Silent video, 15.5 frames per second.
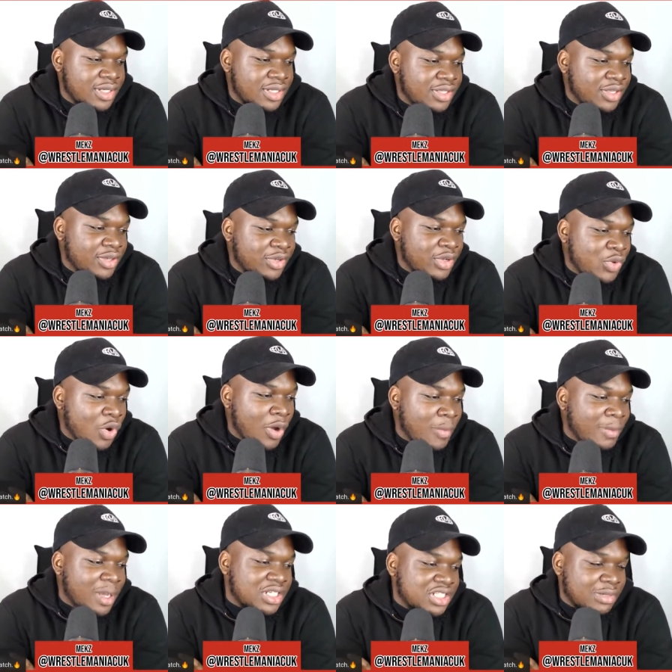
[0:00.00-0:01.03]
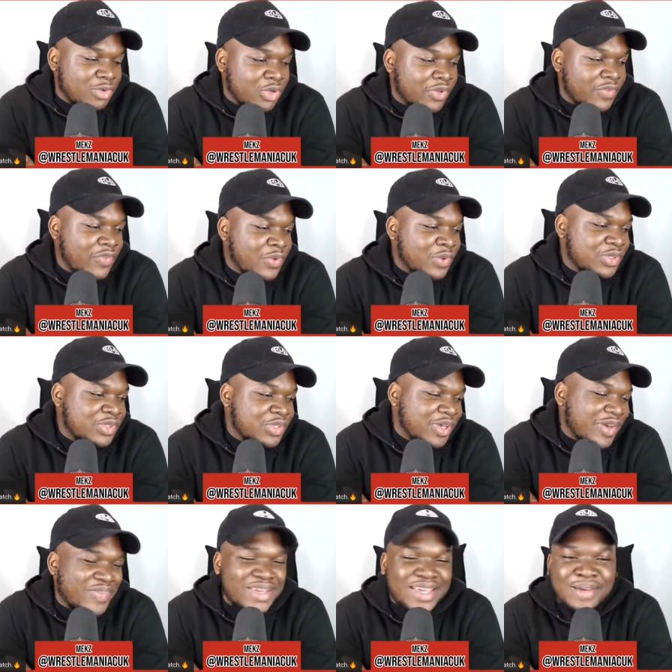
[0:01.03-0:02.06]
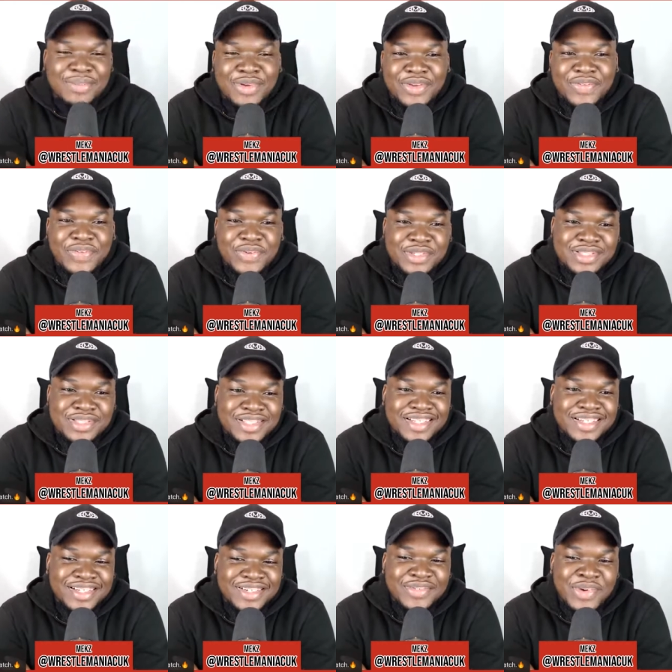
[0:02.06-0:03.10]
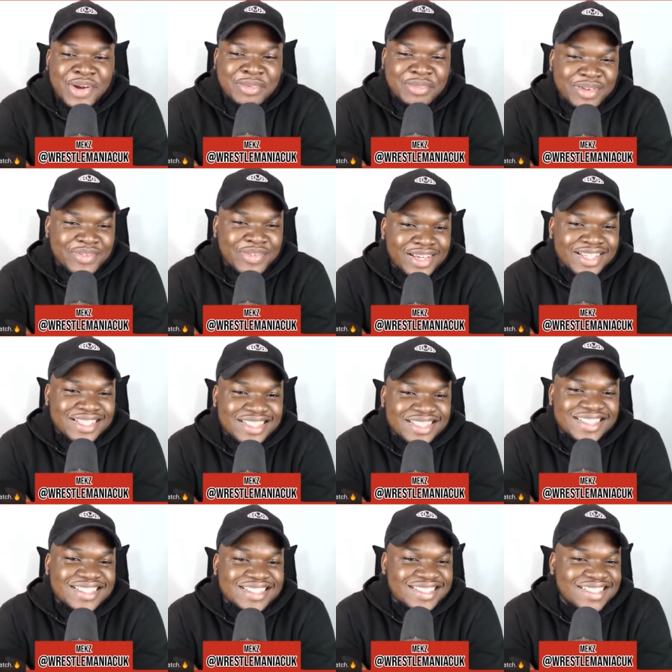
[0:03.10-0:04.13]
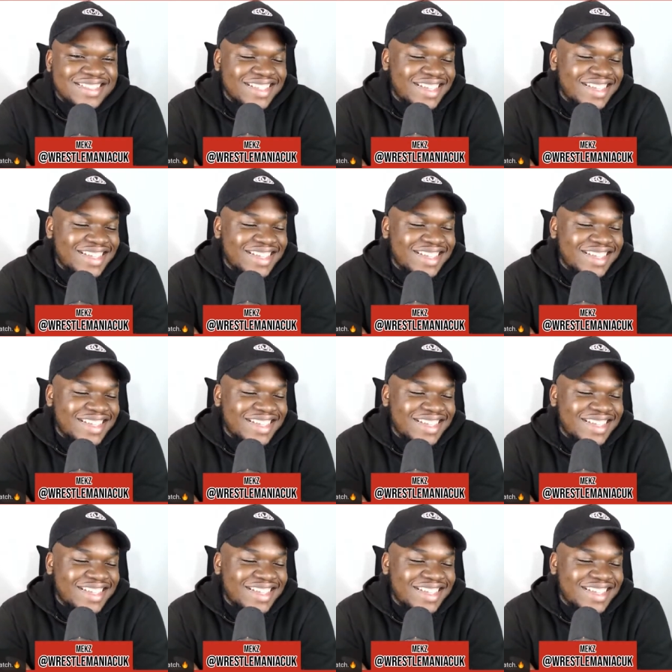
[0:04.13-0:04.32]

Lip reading: Don't know what match I'm looking forward to. I think I'm looking forward to Roman versus